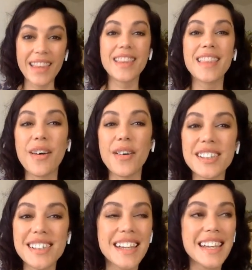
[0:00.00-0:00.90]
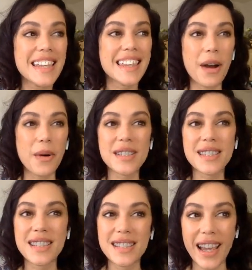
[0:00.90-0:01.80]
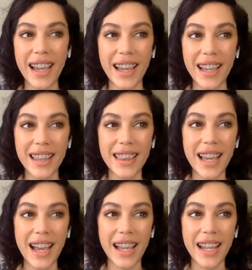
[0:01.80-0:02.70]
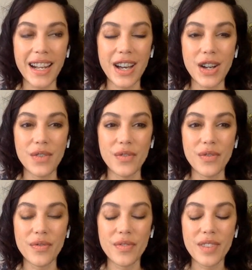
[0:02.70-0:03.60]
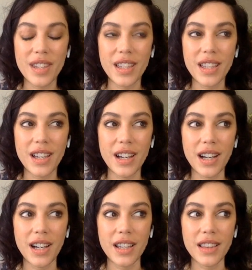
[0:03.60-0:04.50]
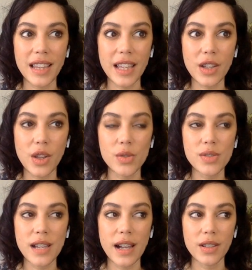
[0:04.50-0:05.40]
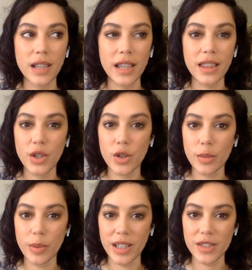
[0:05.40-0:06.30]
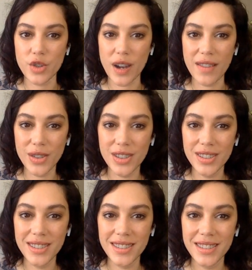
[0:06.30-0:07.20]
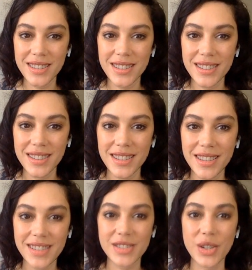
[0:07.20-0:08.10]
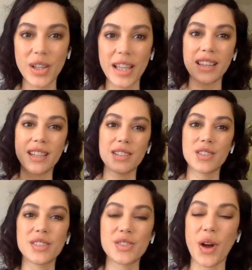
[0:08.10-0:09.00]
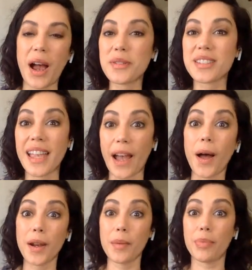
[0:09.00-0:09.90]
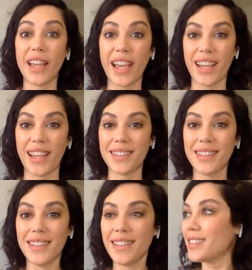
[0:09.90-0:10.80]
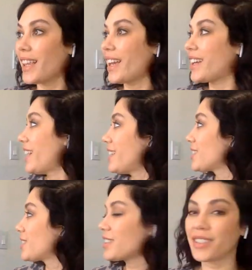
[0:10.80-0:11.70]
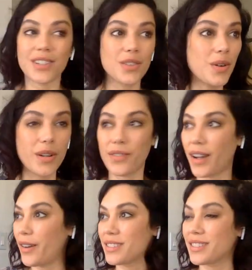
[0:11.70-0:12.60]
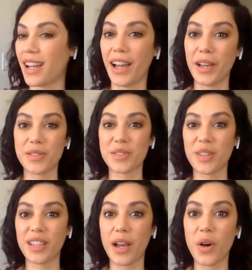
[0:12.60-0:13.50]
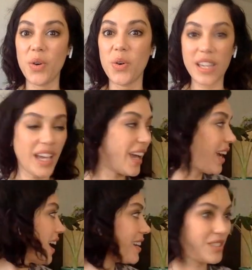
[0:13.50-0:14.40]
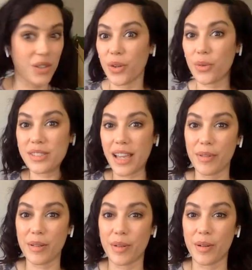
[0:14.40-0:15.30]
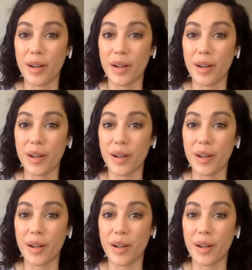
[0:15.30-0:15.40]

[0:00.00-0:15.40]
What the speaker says: And then that was the day that... that they closed down like the European travel, so I was like on a plane, coronavirus time, just being like, okay, I don't know what's happening, but I'm